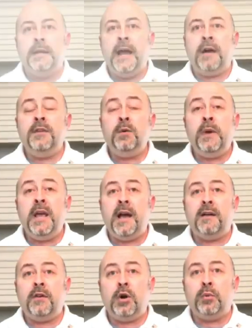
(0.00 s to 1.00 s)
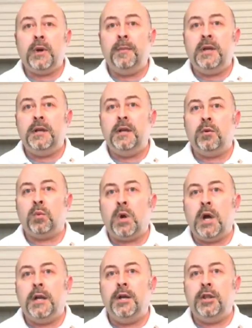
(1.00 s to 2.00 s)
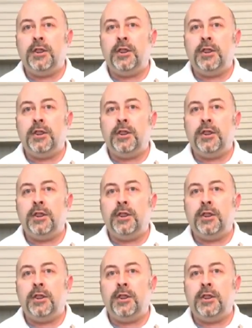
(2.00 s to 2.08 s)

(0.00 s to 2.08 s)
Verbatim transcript: Now that we have our ribbon run